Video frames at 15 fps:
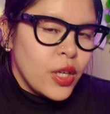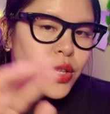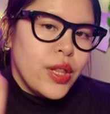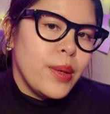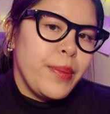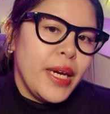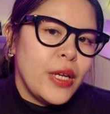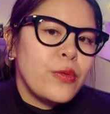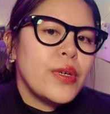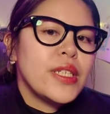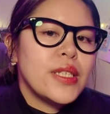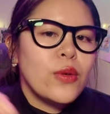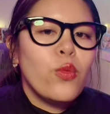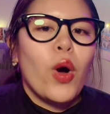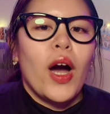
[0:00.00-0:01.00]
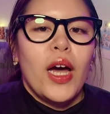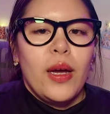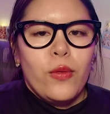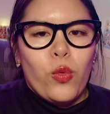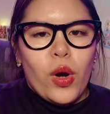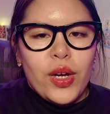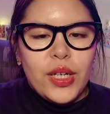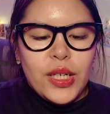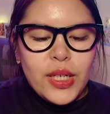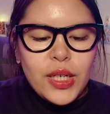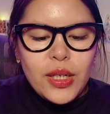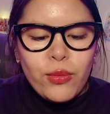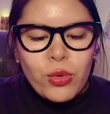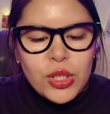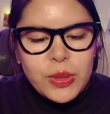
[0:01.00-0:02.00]
The main reason why I wanted
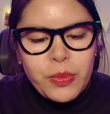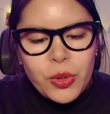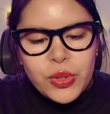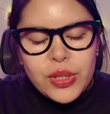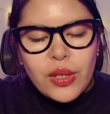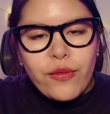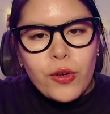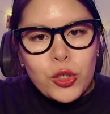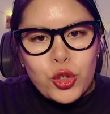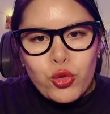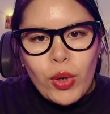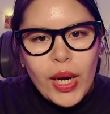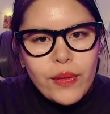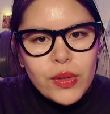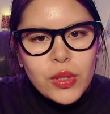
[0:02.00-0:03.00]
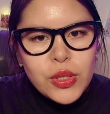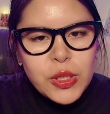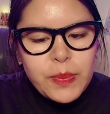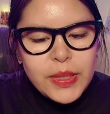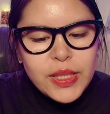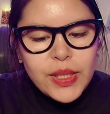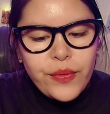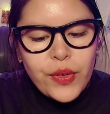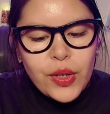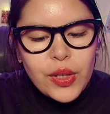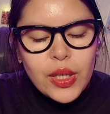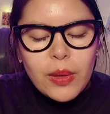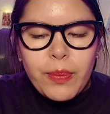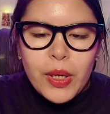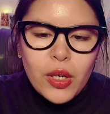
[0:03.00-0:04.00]
it was mostly for travel
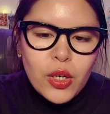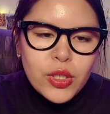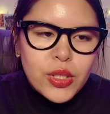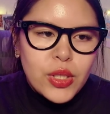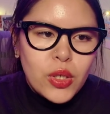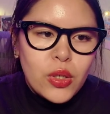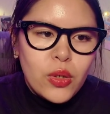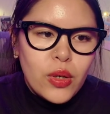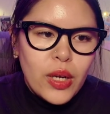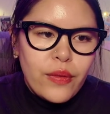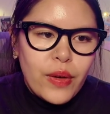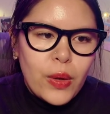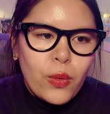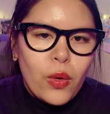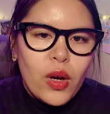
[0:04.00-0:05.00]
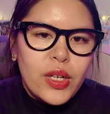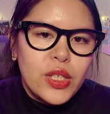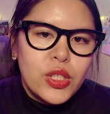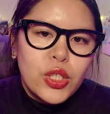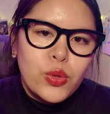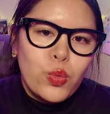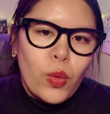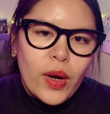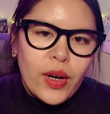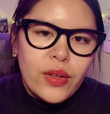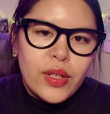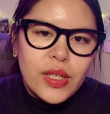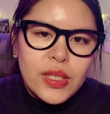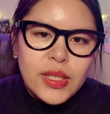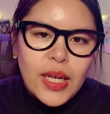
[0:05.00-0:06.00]
specifically, but also if I wanted to wear
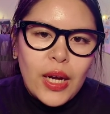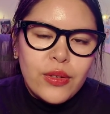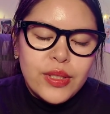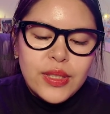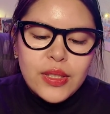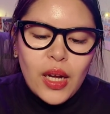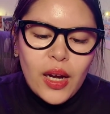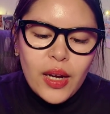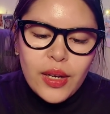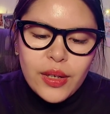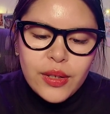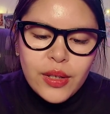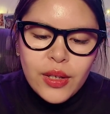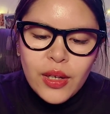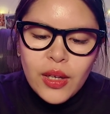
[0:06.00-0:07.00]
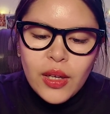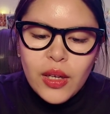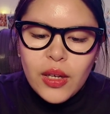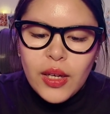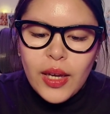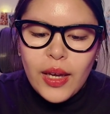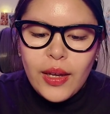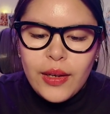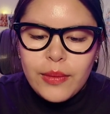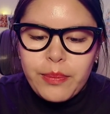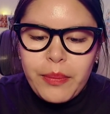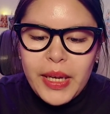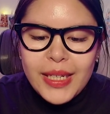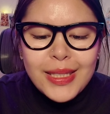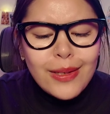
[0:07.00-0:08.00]
this outside
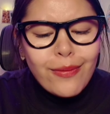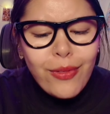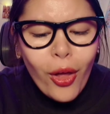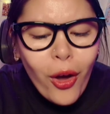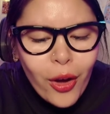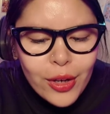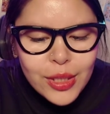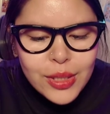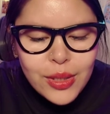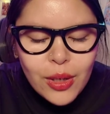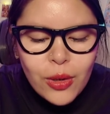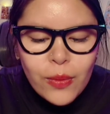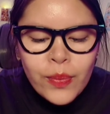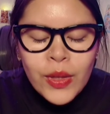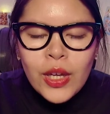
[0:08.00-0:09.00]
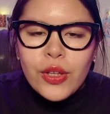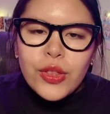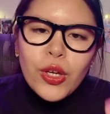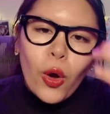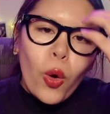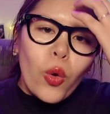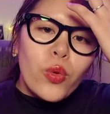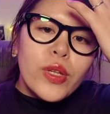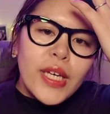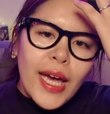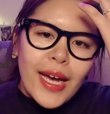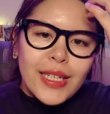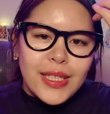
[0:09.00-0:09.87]
and make some vlogs. So the only